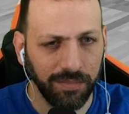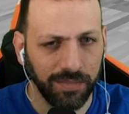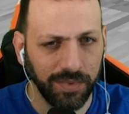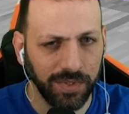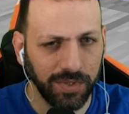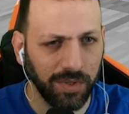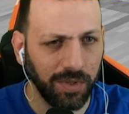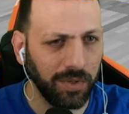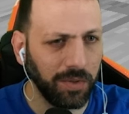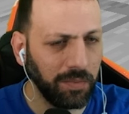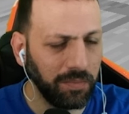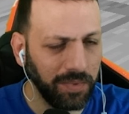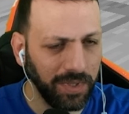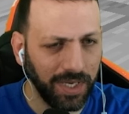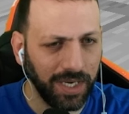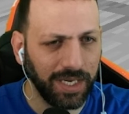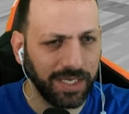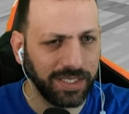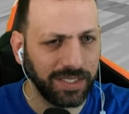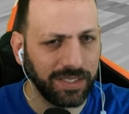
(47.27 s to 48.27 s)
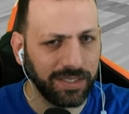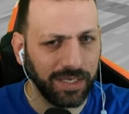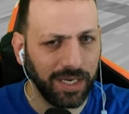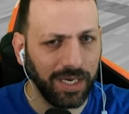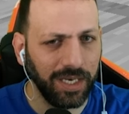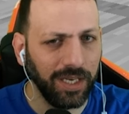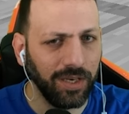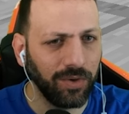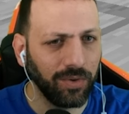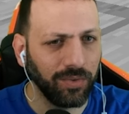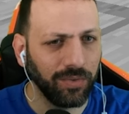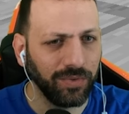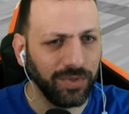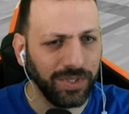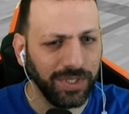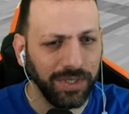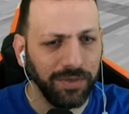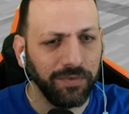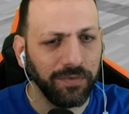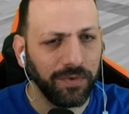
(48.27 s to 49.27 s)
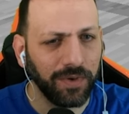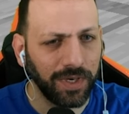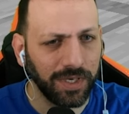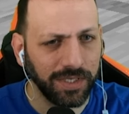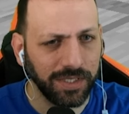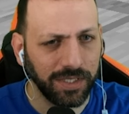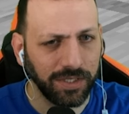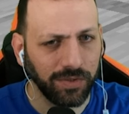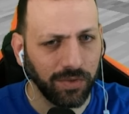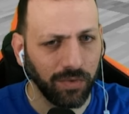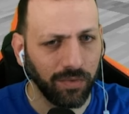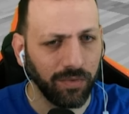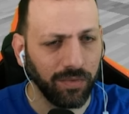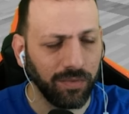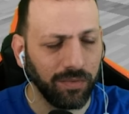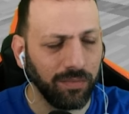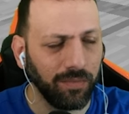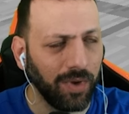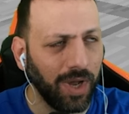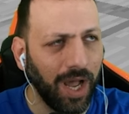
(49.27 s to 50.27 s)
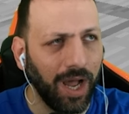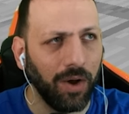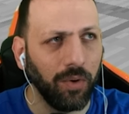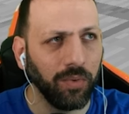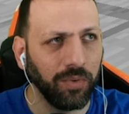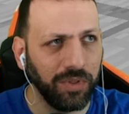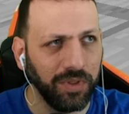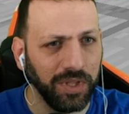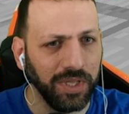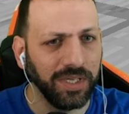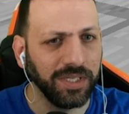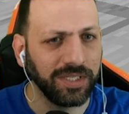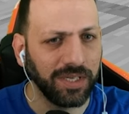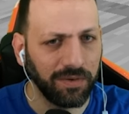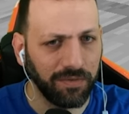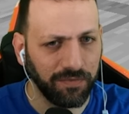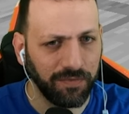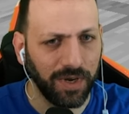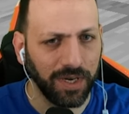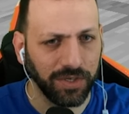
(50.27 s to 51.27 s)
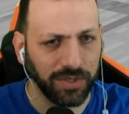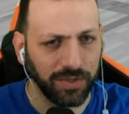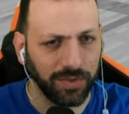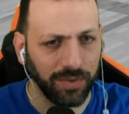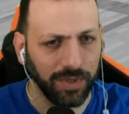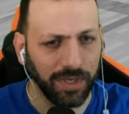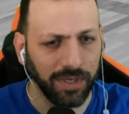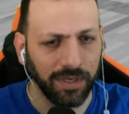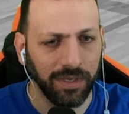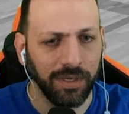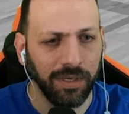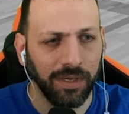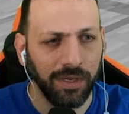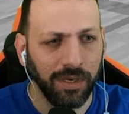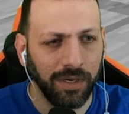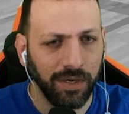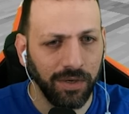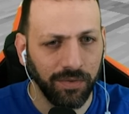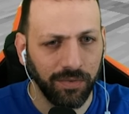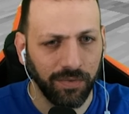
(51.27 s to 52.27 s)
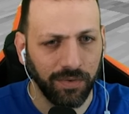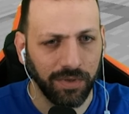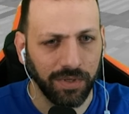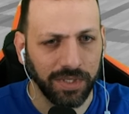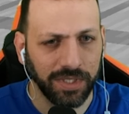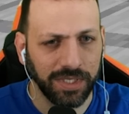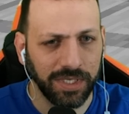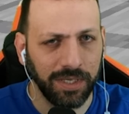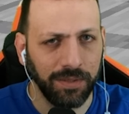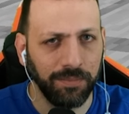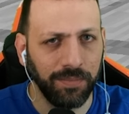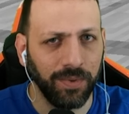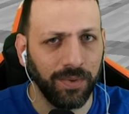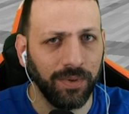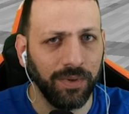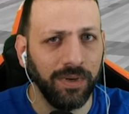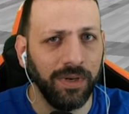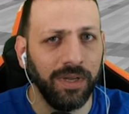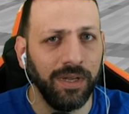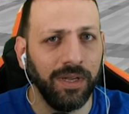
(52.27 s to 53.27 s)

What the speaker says: so it has a little differences on how things are functioning. For example,